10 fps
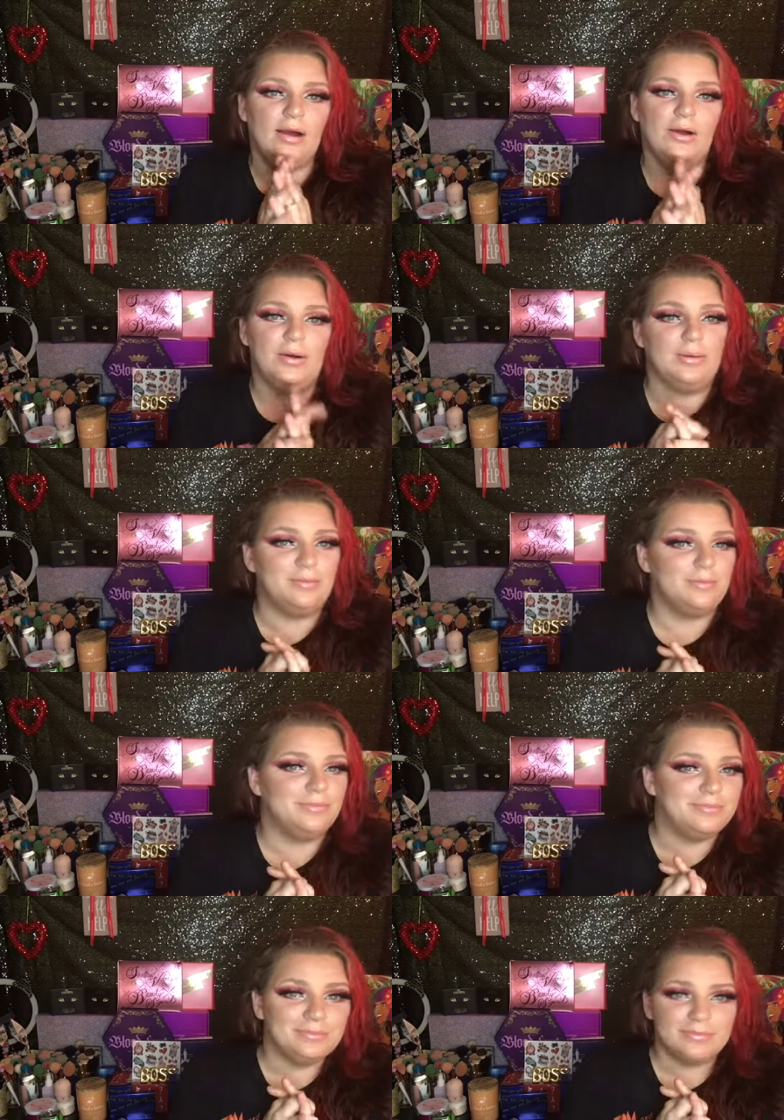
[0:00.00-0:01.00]
Um,
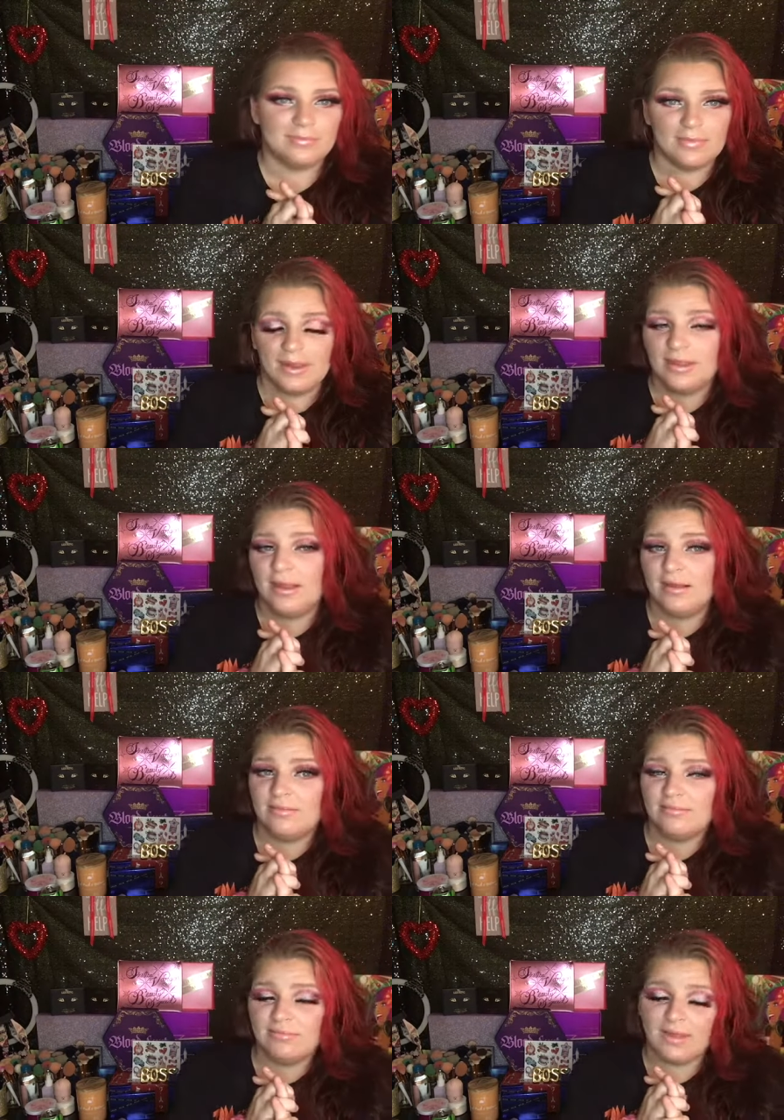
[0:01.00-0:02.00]
and yeah,
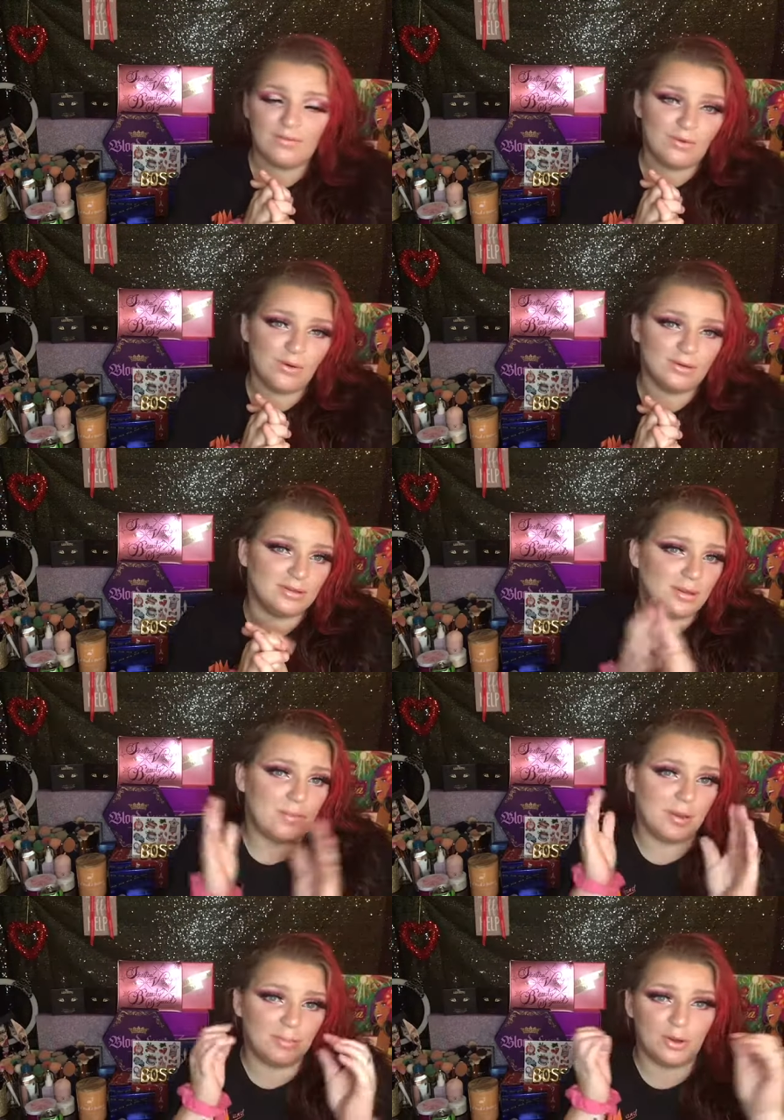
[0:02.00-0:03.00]
of course, the
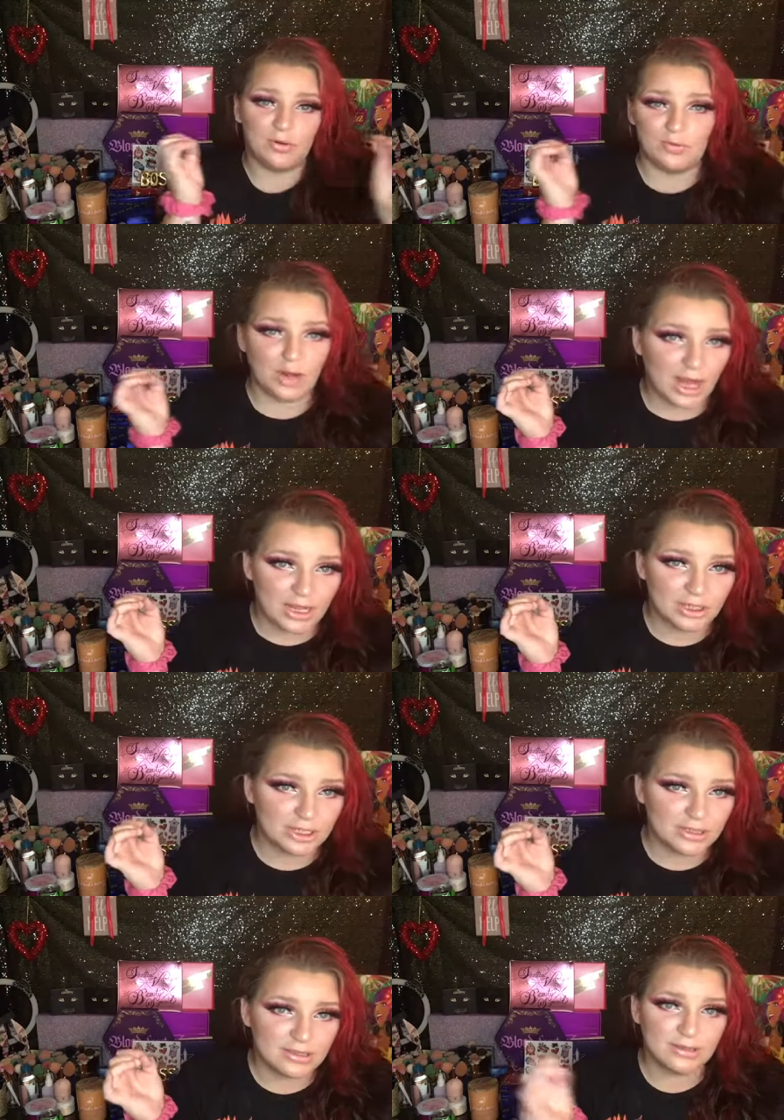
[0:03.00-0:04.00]
big beautiful
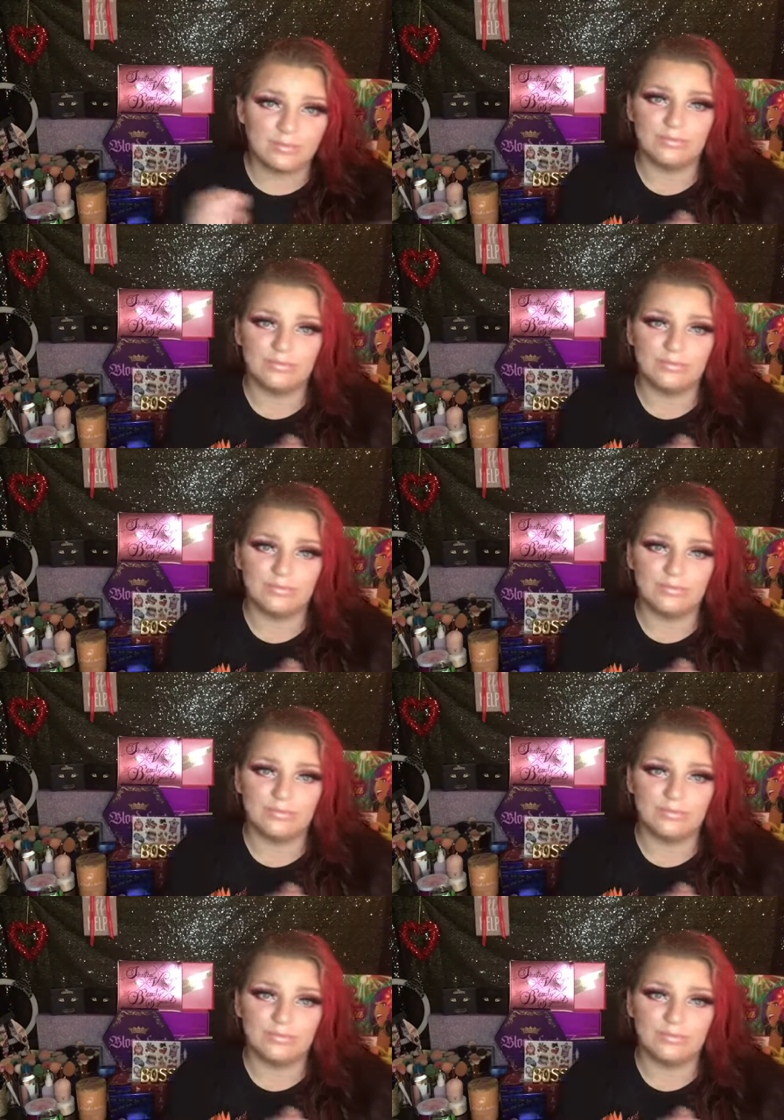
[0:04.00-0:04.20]
lashes